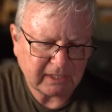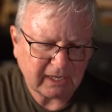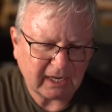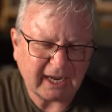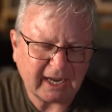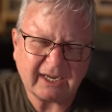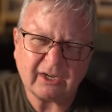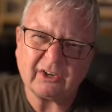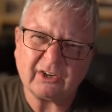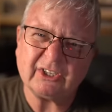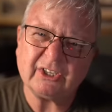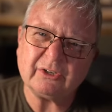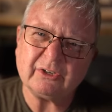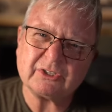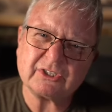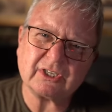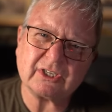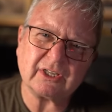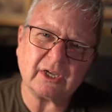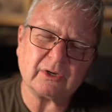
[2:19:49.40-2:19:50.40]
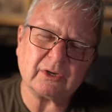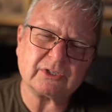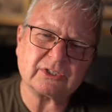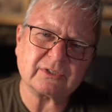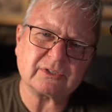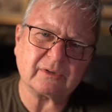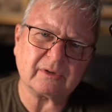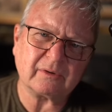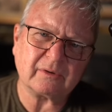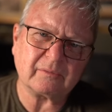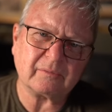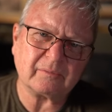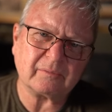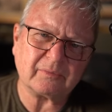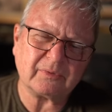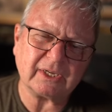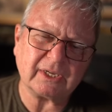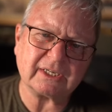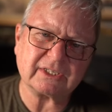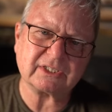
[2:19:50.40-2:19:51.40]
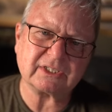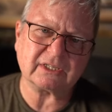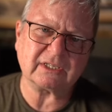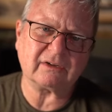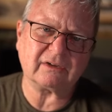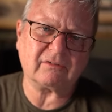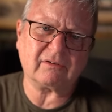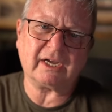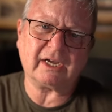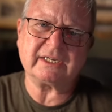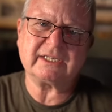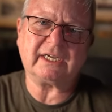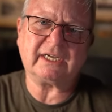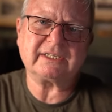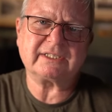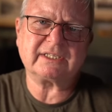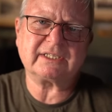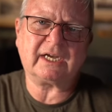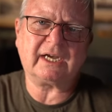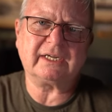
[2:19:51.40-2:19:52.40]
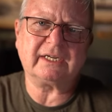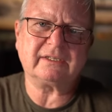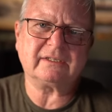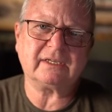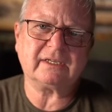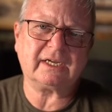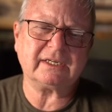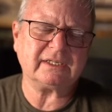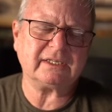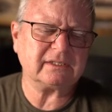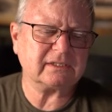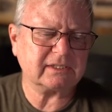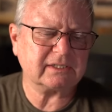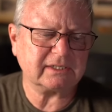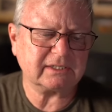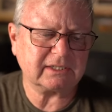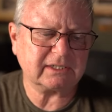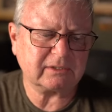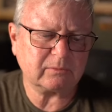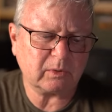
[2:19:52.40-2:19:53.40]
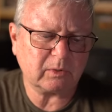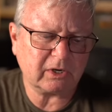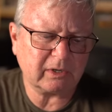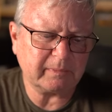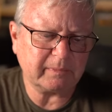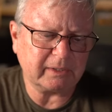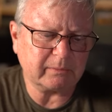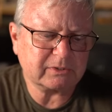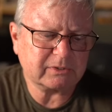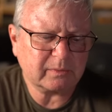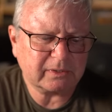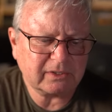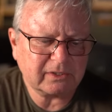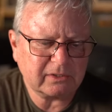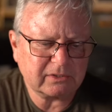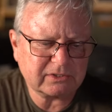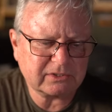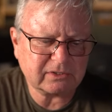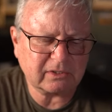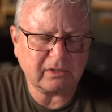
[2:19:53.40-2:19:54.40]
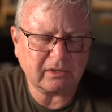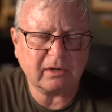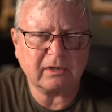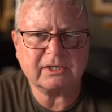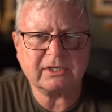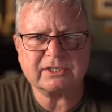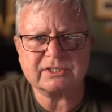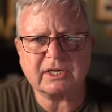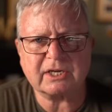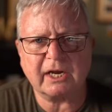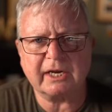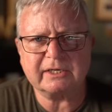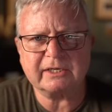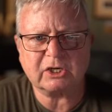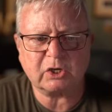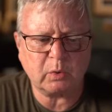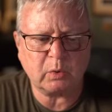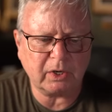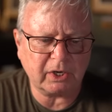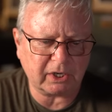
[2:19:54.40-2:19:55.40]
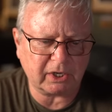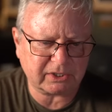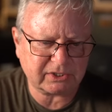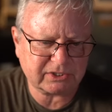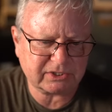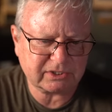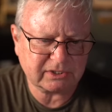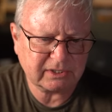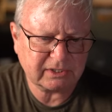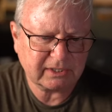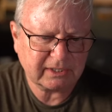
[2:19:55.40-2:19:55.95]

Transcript: I got used to those things in the right-hand side. I didn't it didn't worry me. It was one of those design quirks.